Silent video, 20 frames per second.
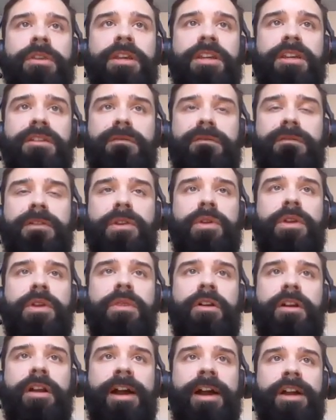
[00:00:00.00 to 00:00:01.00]
They can fill
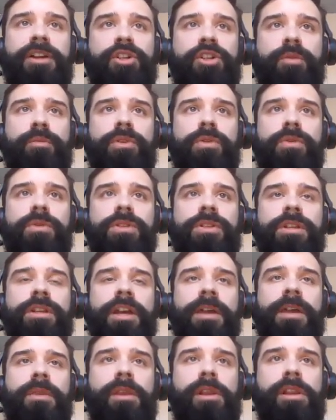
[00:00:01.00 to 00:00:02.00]
in their attributes,
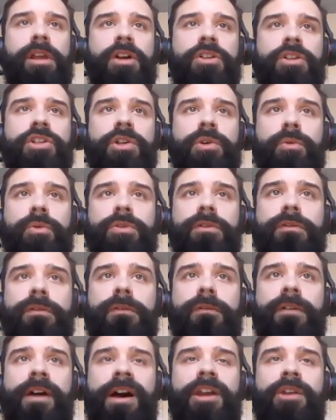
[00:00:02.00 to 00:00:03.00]
and the logic will
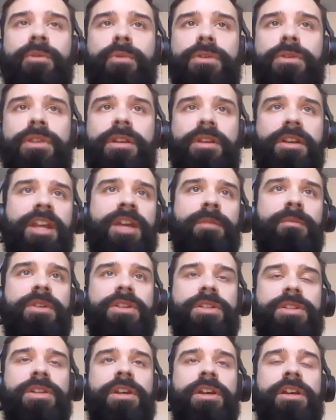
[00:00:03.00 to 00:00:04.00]
define what the name
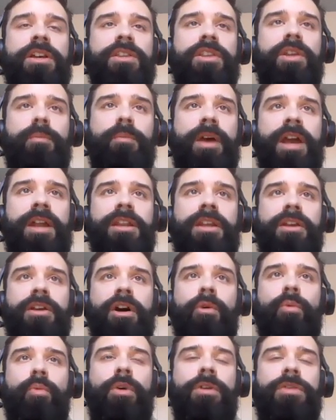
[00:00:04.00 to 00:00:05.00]
is depending
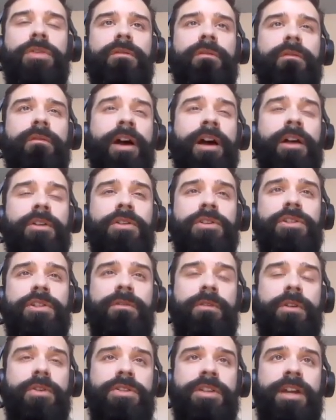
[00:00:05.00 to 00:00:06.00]
on what the values
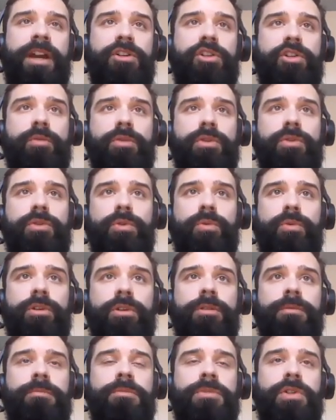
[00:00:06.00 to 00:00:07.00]
of those attributes were.